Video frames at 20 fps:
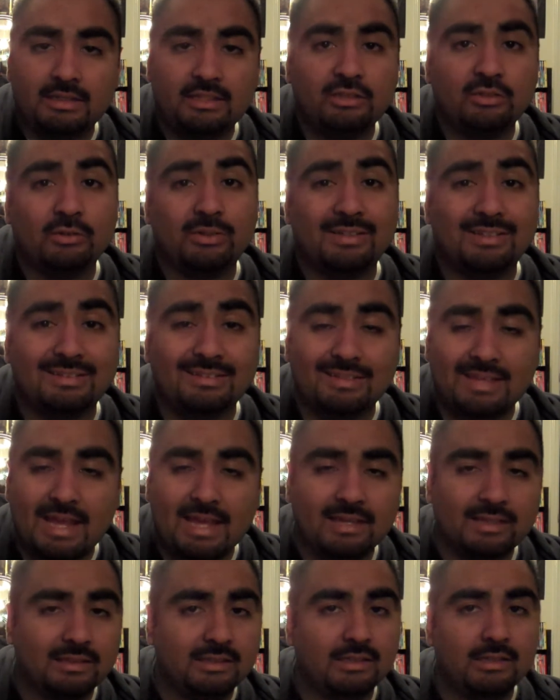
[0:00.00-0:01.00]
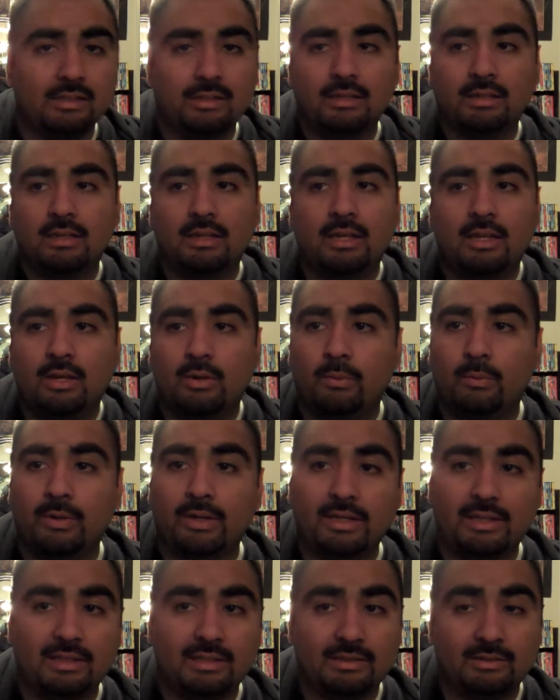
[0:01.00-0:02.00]
knew exactly
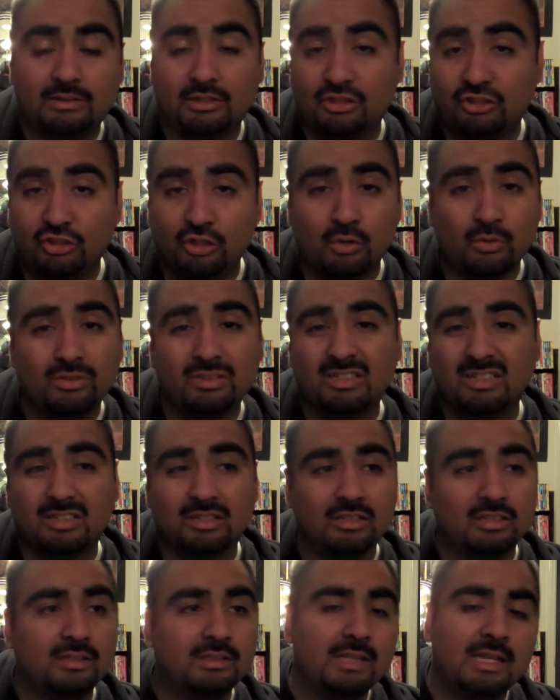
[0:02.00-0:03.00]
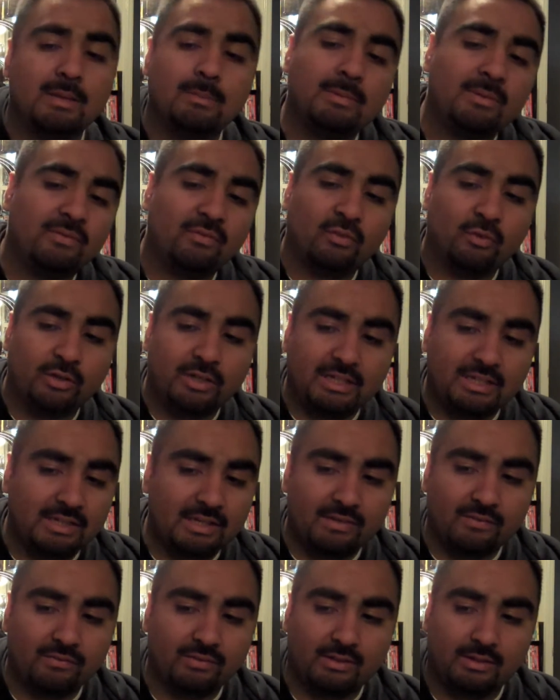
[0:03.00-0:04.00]
what the show was gonna look like before
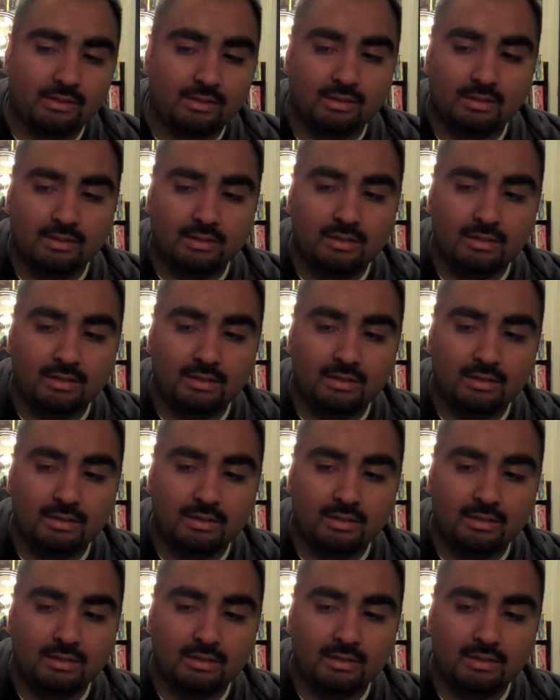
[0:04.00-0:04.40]
he even